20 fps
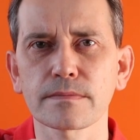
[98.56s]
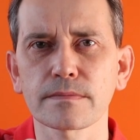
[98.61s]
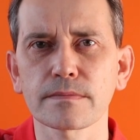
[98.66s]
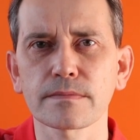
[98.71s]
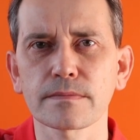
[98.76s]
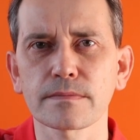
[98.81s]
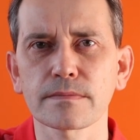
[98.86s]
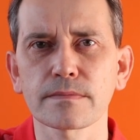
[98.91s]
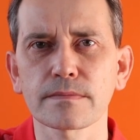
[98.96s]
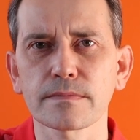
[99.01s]

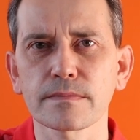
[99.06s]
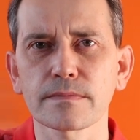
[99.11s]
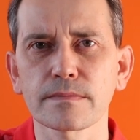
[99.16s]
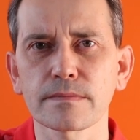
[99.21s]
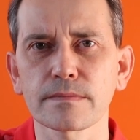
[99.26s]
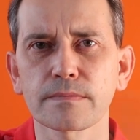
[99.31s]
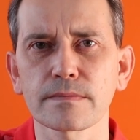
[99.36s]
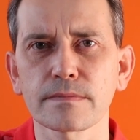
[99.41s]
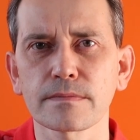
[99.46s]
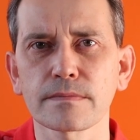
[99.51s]

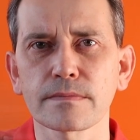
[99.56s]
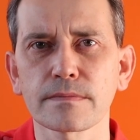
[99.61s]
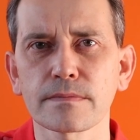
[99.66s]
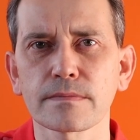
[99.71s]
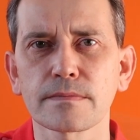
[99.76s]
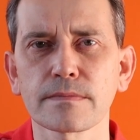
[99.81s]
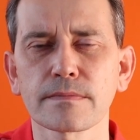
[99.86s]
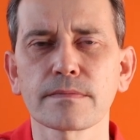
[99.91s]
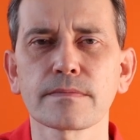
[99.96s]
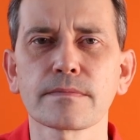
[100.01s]

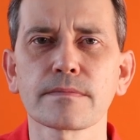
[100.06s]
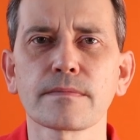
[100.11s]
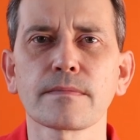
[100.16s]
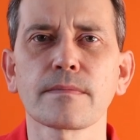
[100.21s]
Nobody speaks.